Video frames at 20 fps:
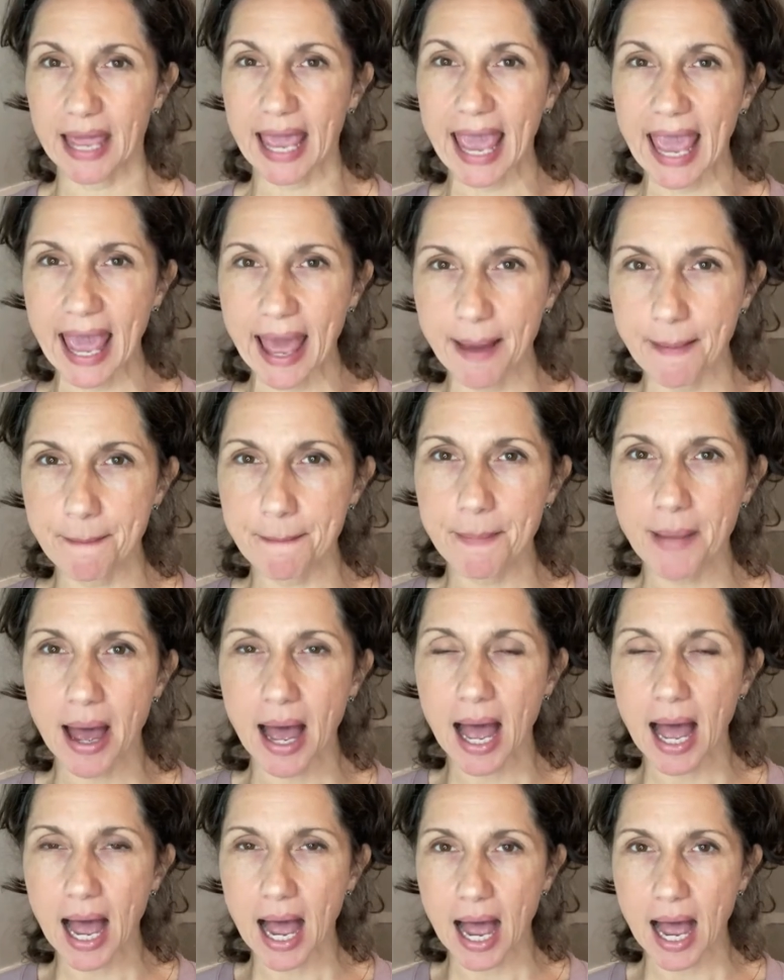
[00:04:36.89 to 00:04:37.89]
Am
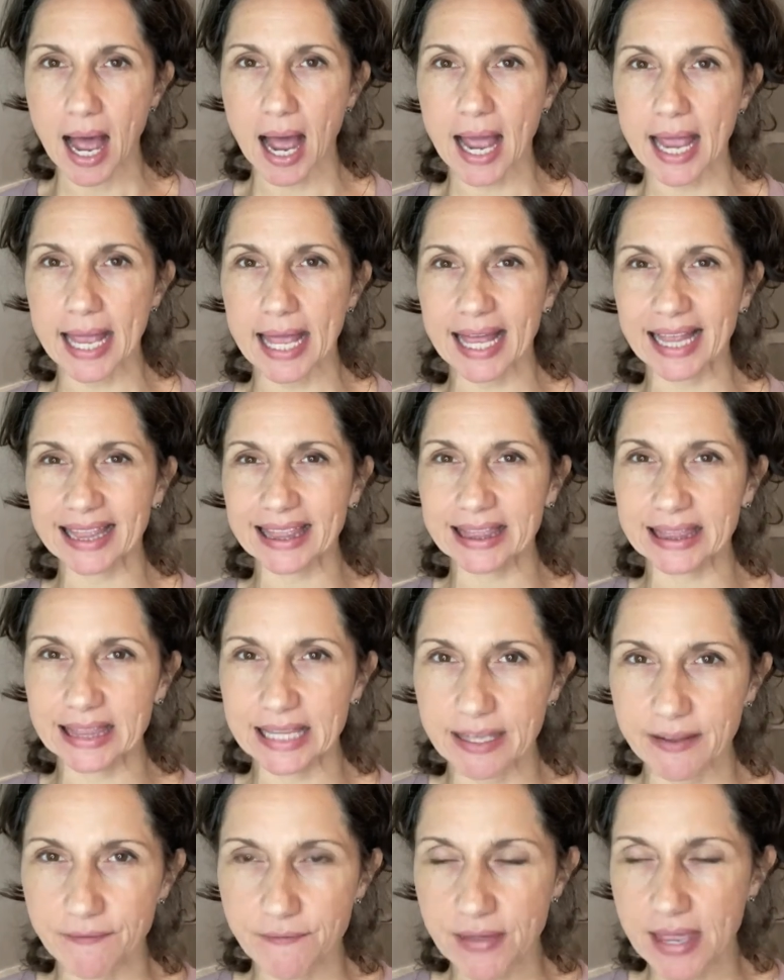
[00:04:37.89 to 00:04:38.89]
I
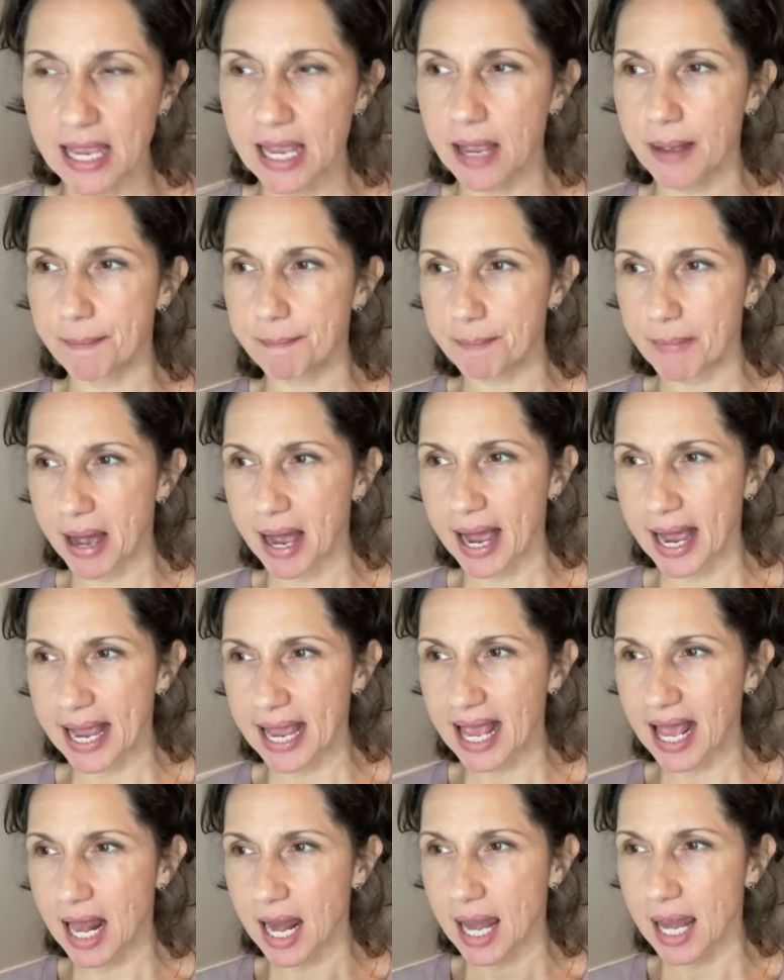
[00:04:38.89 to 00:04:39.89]
living
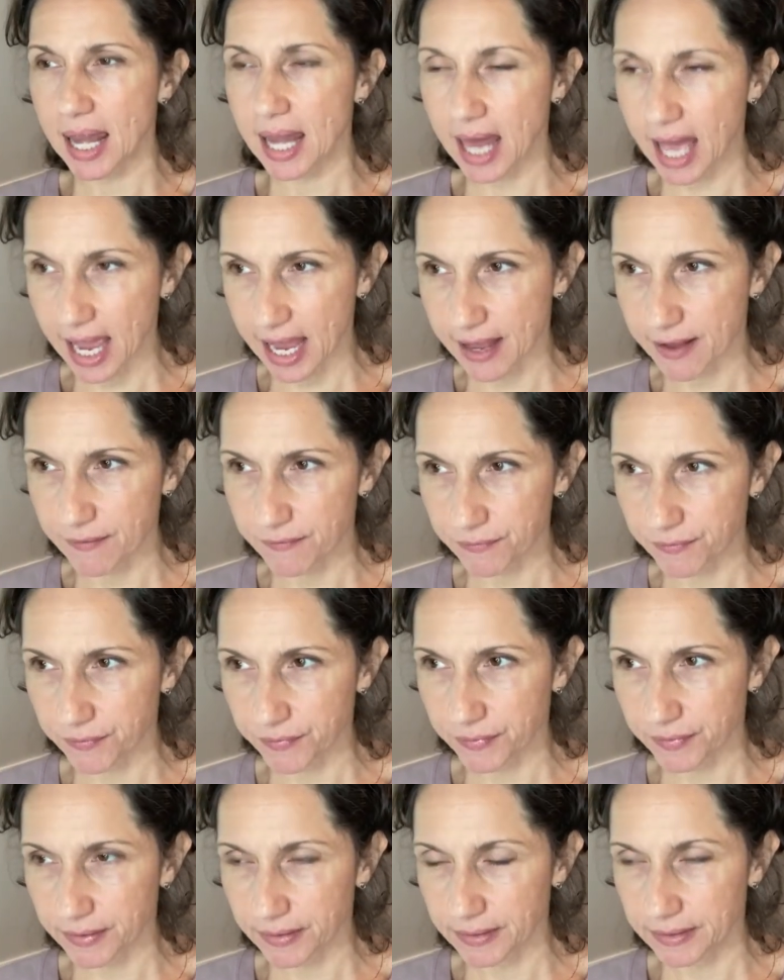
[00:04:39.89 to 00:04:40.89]
my
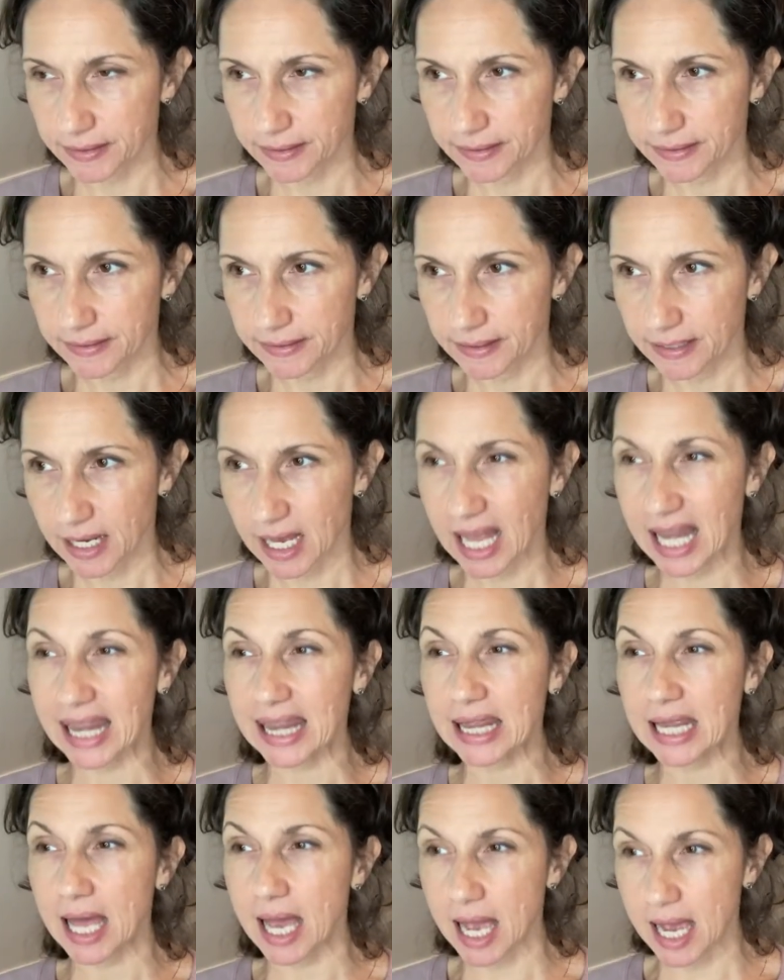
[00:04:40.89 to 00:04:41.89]
life
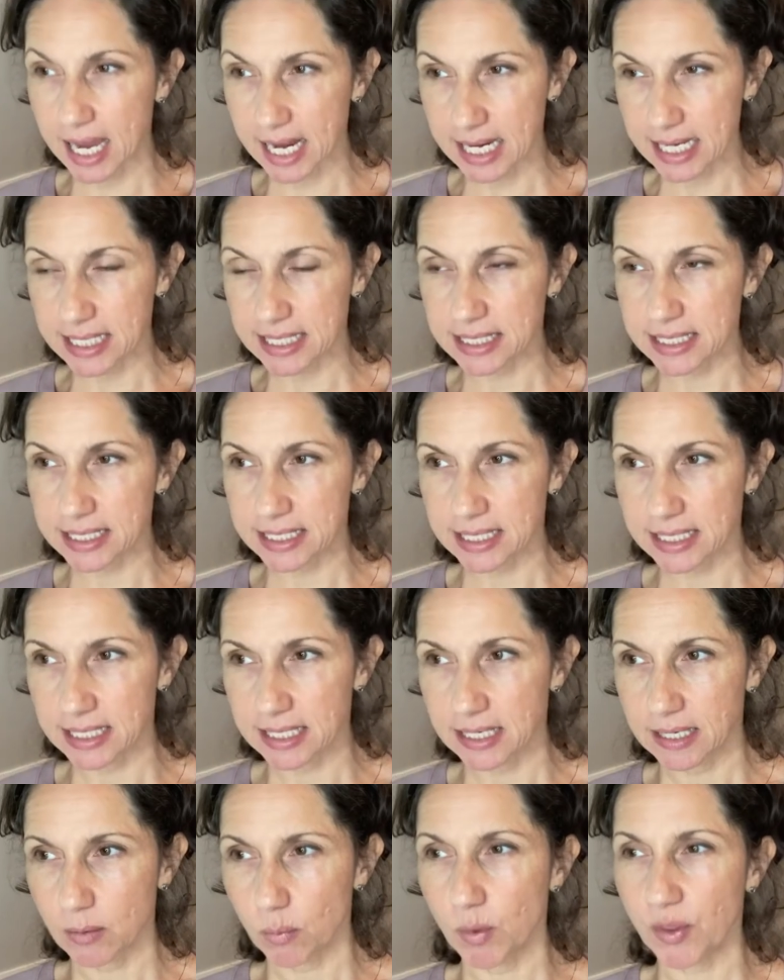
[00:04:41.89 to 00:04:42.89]
aligned
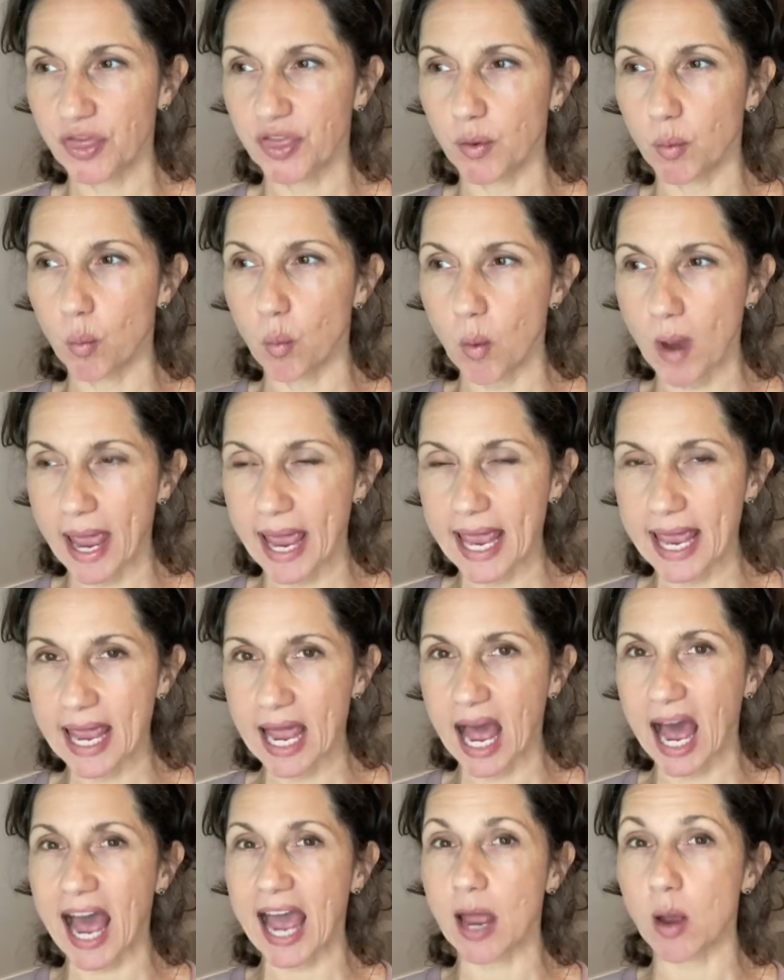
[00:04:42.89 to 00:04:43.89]
with the way
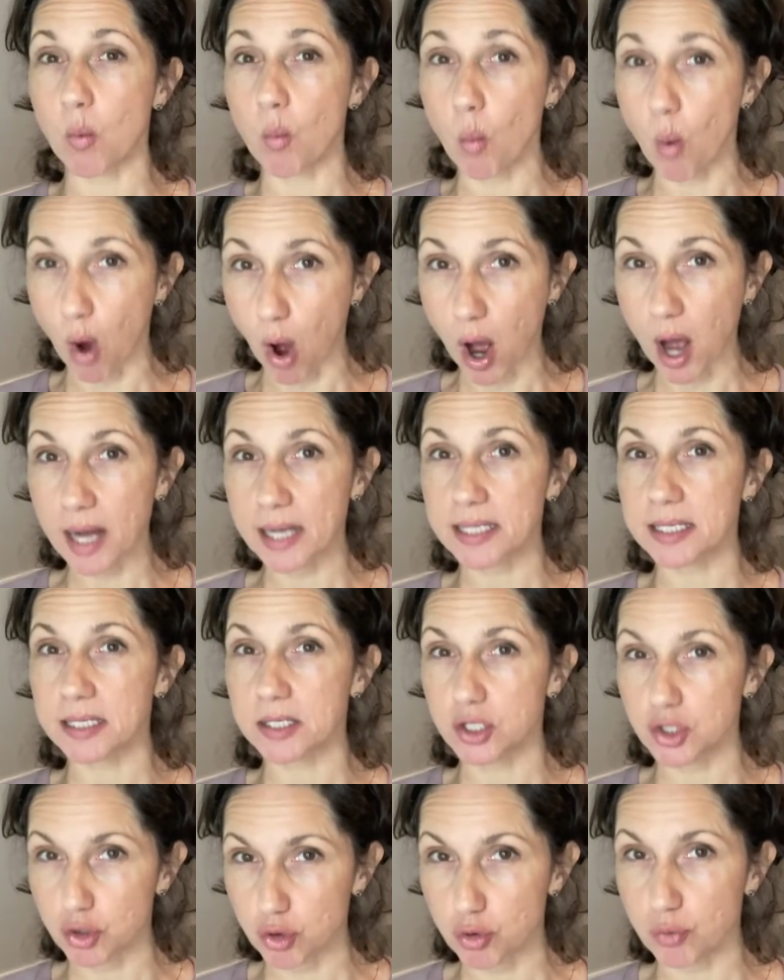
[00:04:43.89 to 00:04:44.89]
I want
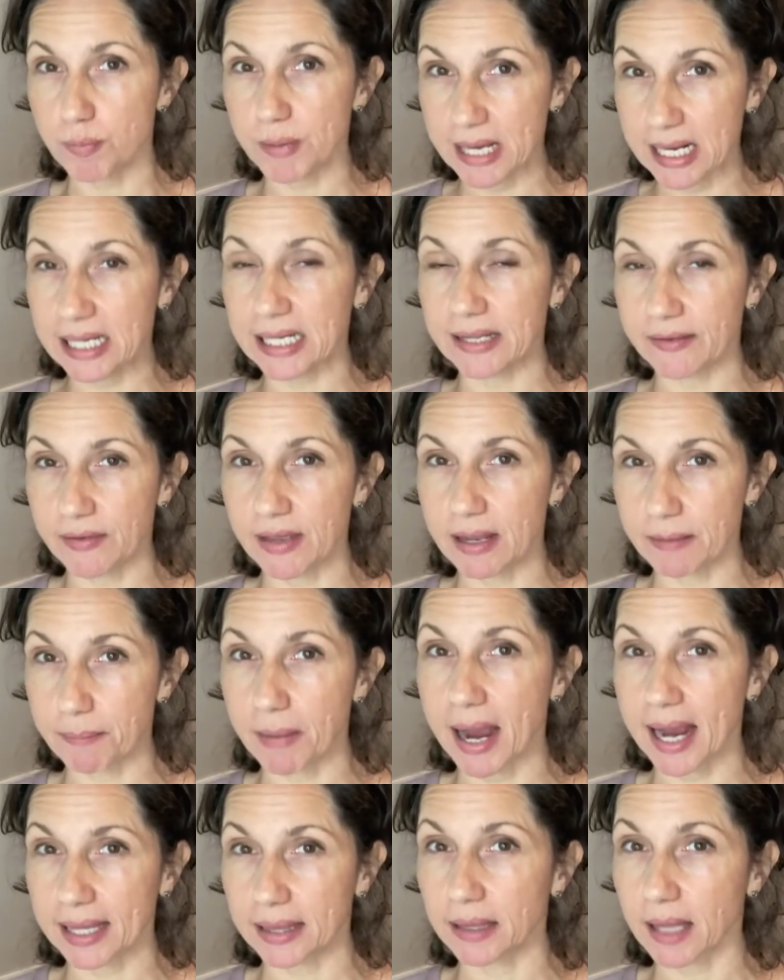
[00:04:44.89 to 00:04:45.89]
to be living
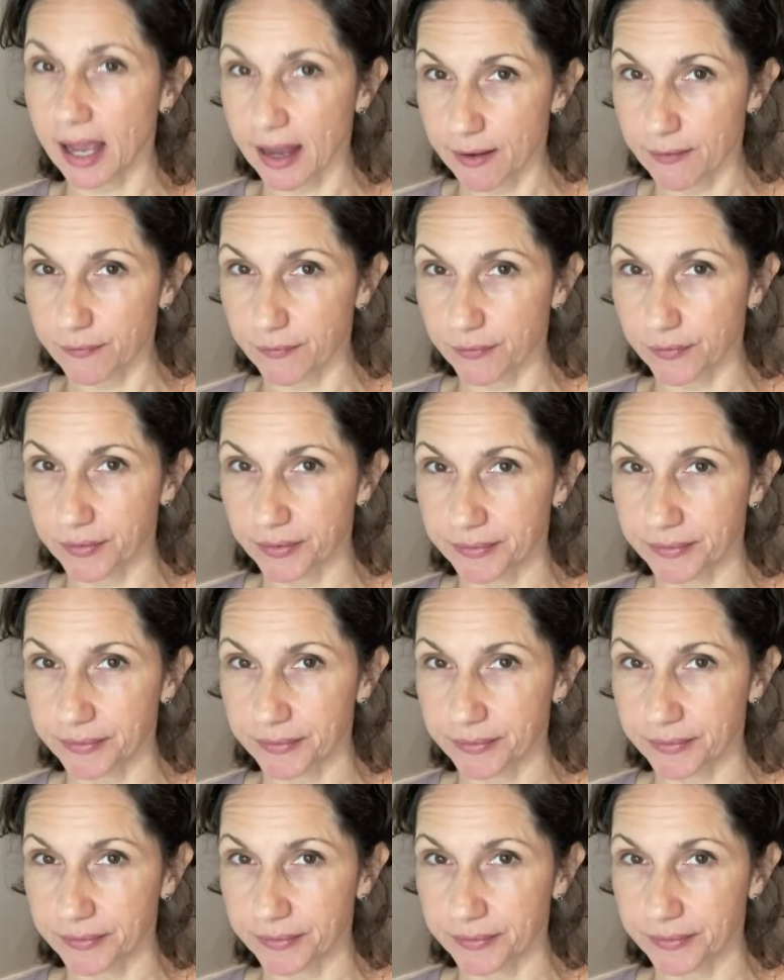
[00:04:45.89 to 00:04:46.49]
my life?